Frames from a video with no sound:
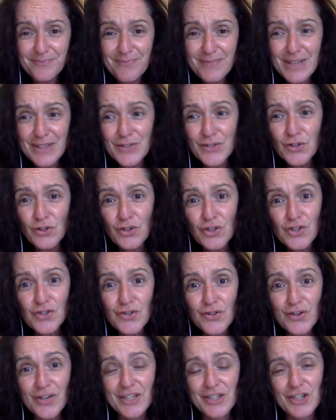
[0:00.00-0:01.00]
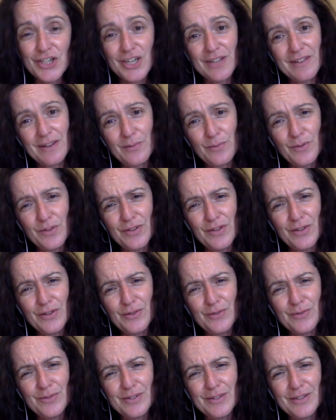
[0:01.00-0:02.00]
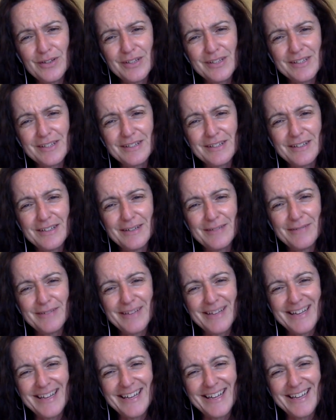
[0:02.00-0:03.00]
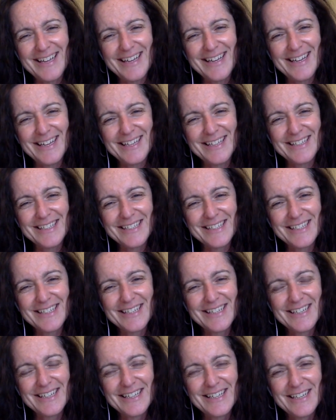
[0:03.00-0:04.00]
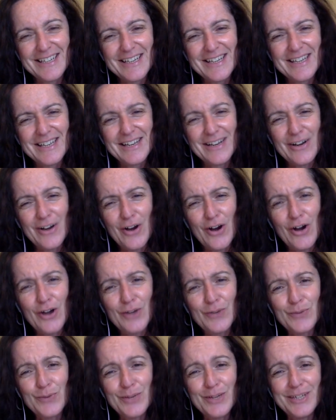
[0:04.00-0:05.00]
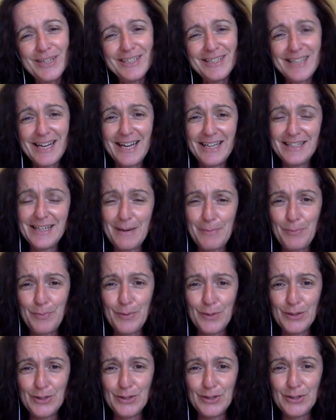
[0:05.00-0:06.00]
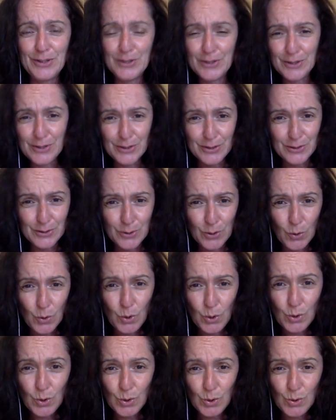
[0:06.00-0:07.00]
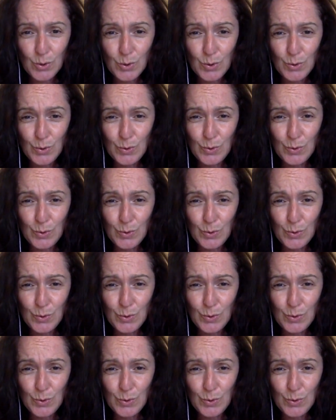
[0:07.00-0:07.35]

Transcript: So just thought I'd share that with you. Lots of love and onward and upward. Woohoo!